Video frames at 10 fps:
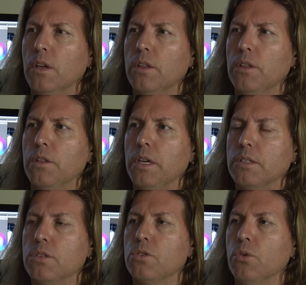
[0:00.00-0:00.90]
There's
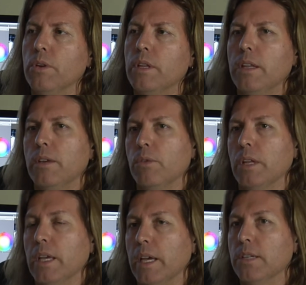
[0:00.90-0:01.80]
a story there that
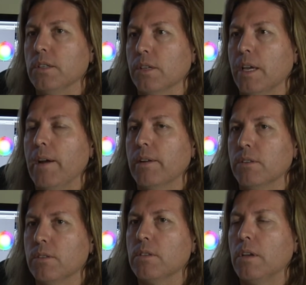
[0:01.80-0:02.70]
really engages the
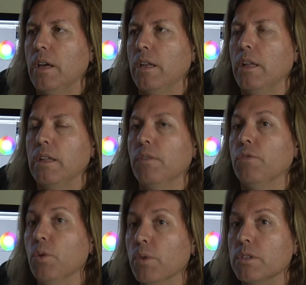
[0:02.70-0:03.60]
characters and the
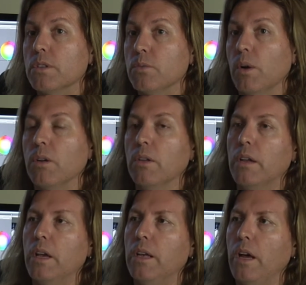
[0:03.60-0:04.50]
viewers as well.
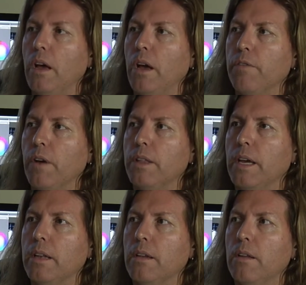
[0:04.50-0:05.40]
And I find
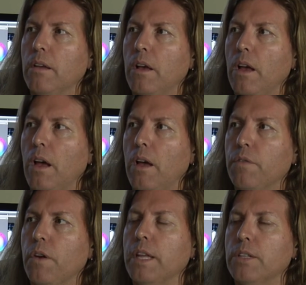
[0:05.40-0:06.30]
that
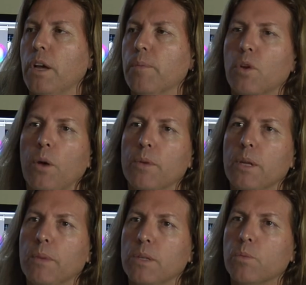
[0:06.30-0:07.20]
type of comedy
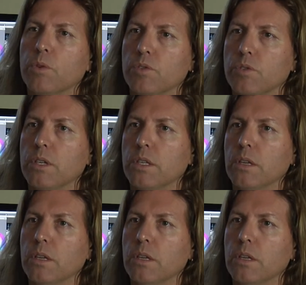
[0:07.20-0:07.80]
much more interesting.